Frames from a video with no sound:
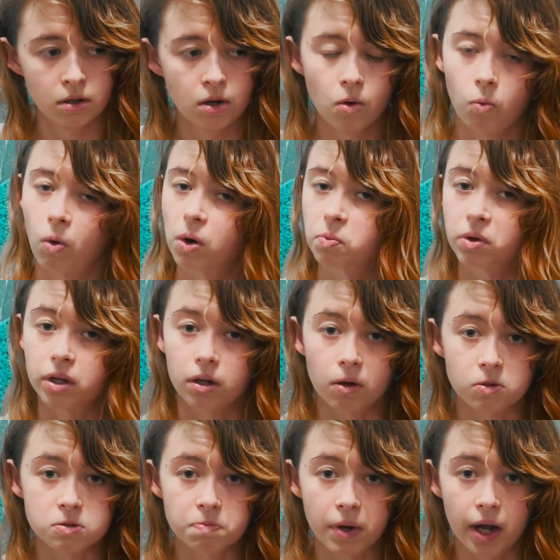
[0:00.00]
1 week
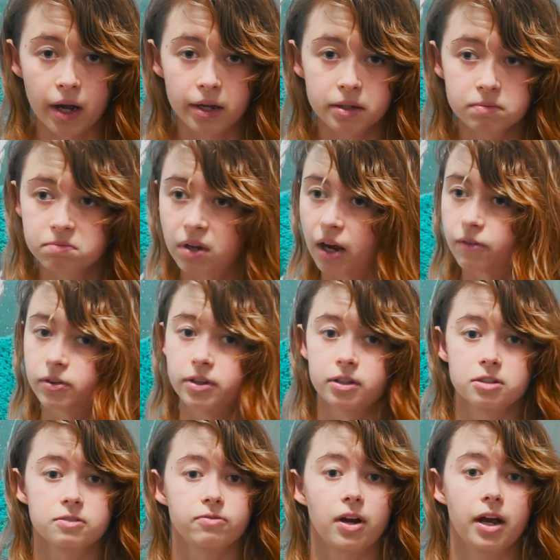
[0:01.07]
goes by,
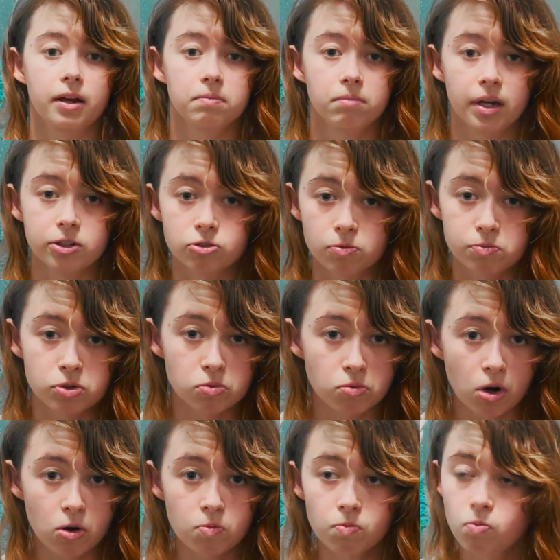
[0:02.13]
everything's fine. My trip to
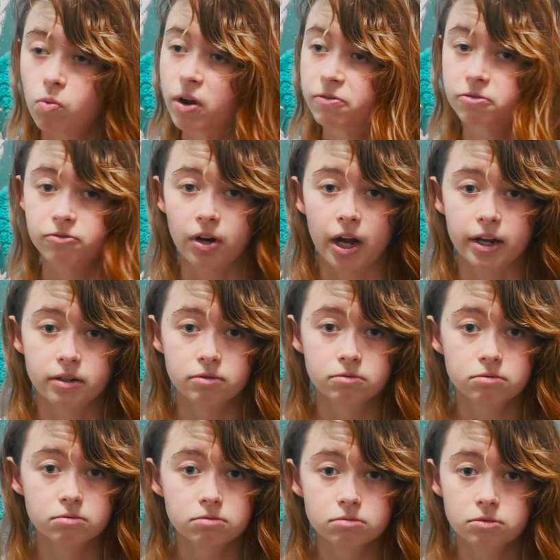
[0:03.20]
Rome went fine.
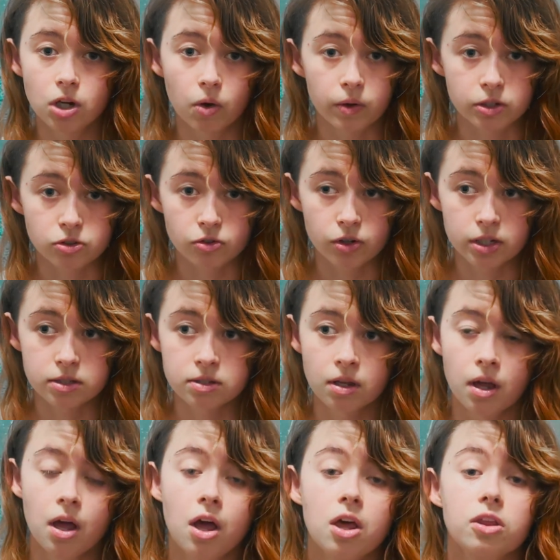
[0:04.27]
No injuries.
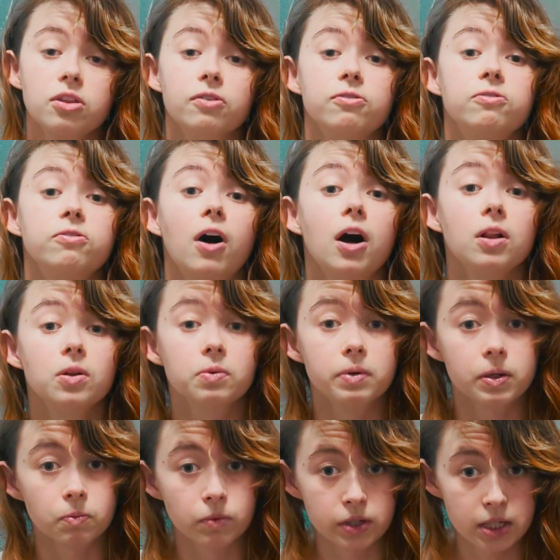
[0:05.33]
The
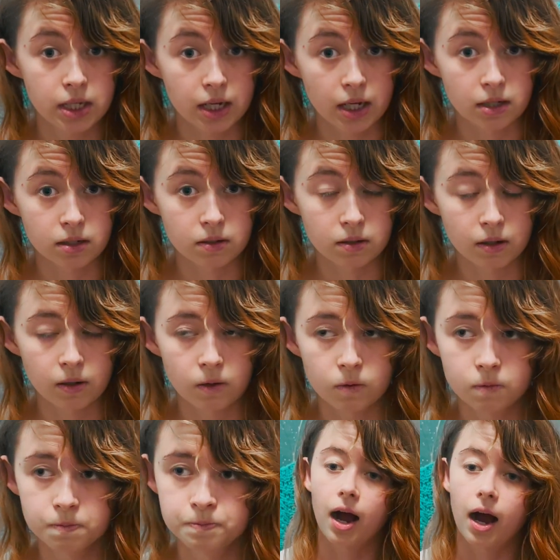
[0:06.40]
following weekend, though,
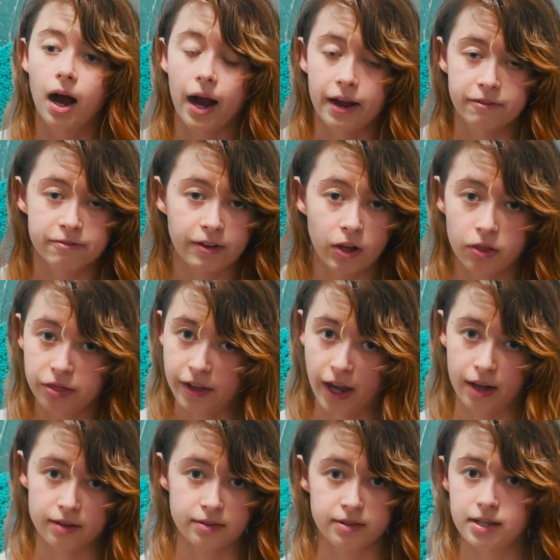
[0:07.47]
I felt
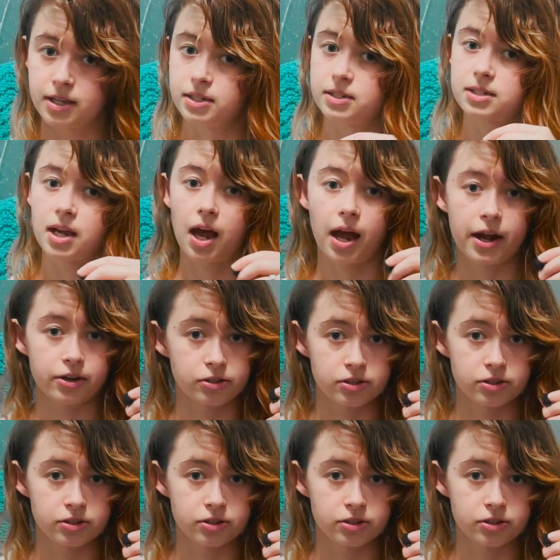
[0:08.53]
that the entire